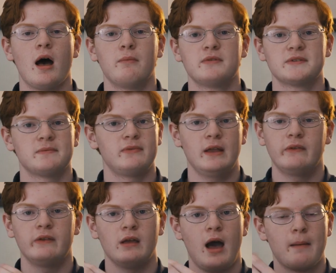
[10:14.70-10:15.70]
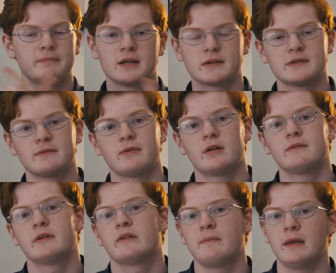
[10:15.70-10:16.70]
with some fancy optics in front
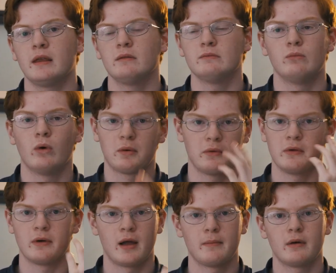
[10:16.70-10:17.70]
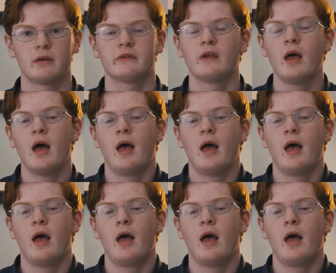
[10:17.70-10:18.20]
of it to make it work with your eyeballs